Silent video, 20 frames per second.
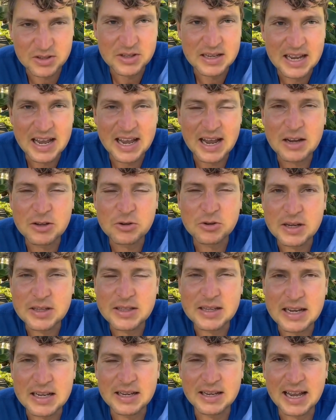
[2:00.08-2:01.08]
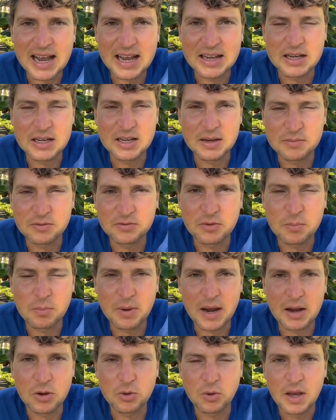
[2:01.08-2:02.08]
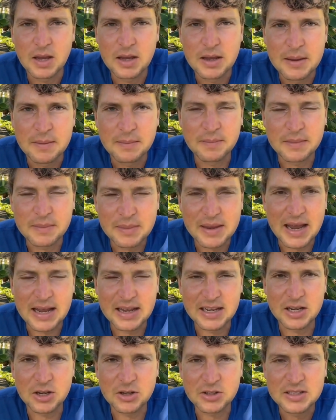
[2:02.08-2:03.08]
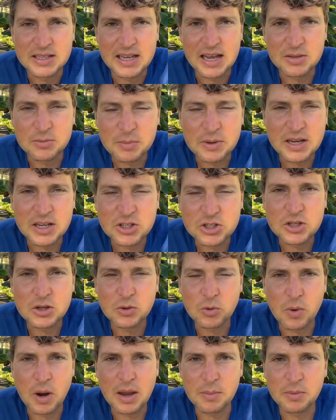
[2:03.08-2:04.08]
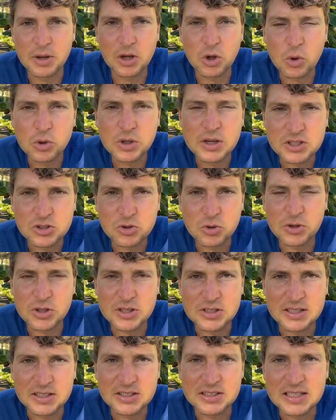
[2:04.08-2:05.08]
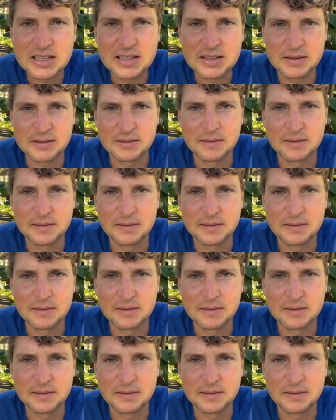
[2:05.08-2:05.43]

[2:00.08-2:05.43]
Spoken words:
the AI-translated ad clip from BlackRock, and here's the explanation of why Bitcoin is going to succeed.